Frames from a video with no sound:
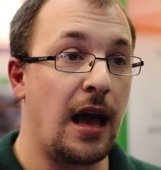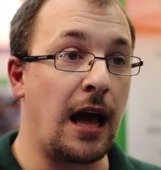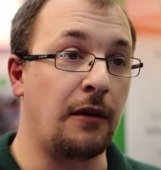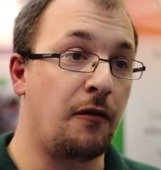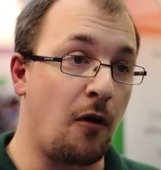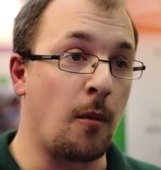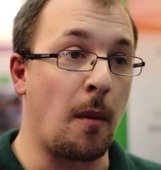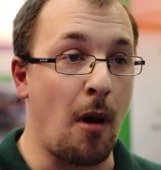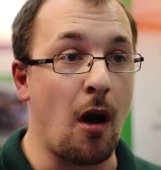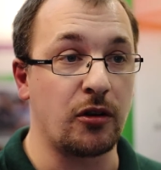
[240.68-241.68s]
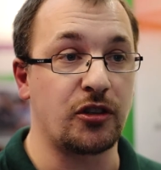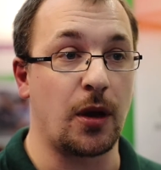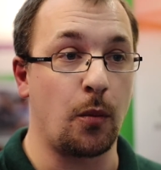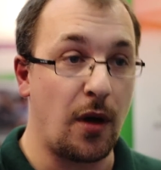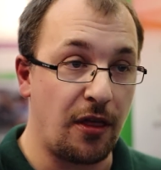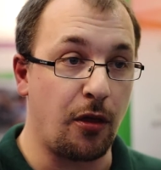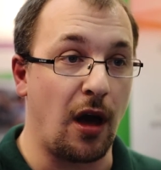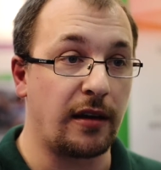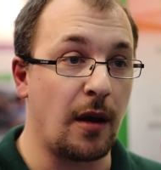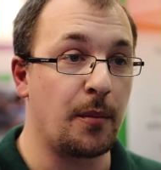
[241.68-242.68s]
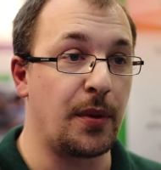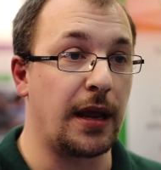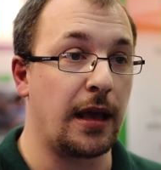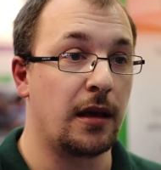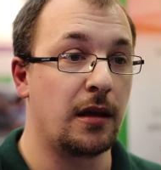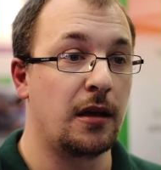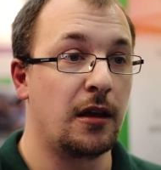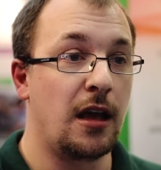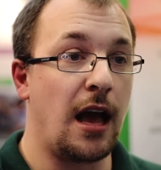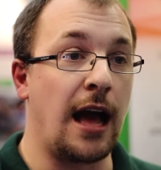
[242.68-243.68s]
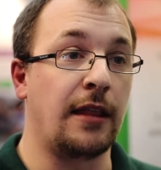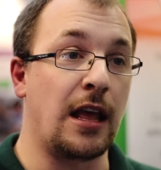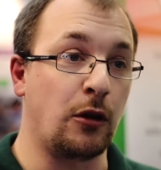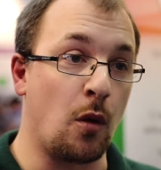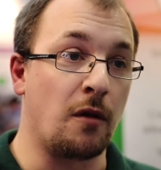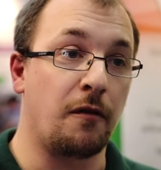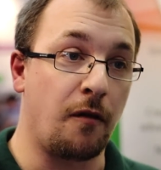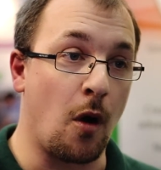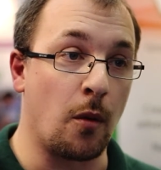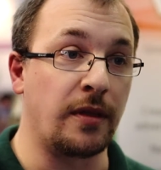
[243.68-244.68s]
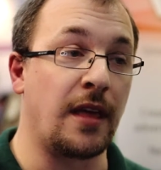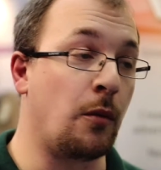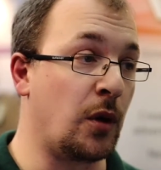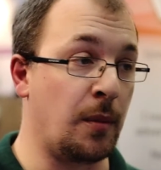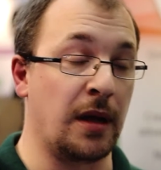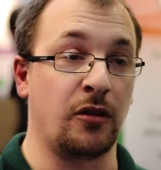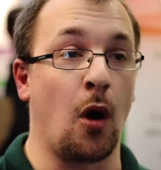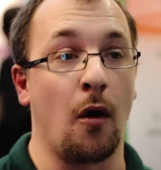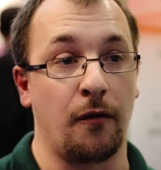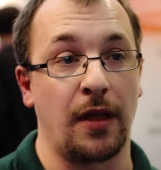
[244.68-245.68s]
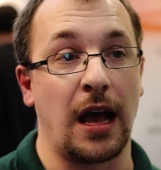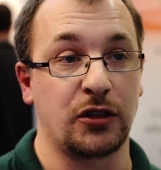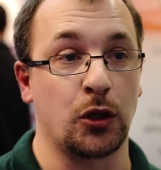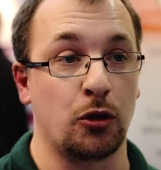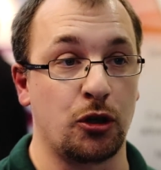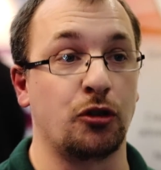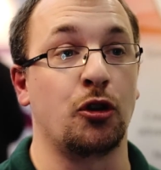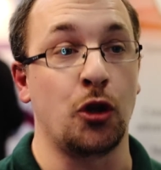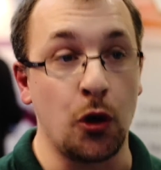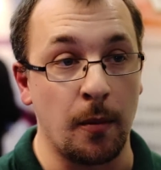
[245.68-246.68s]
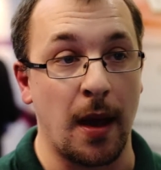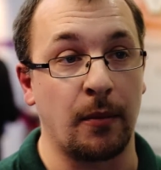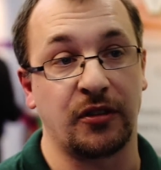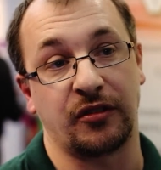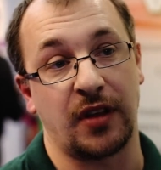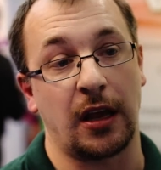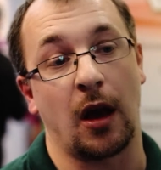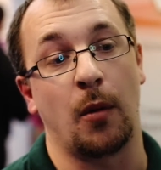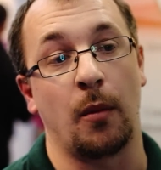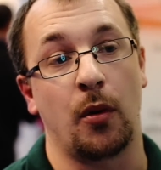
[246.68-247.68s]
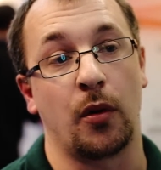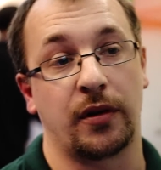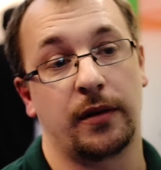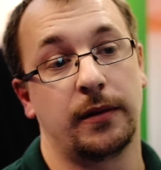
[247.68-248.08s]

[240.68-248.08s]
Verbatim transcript: and form a partnership with that company. And then going forward, that we'll be able to offer that solution to new members as they come on board.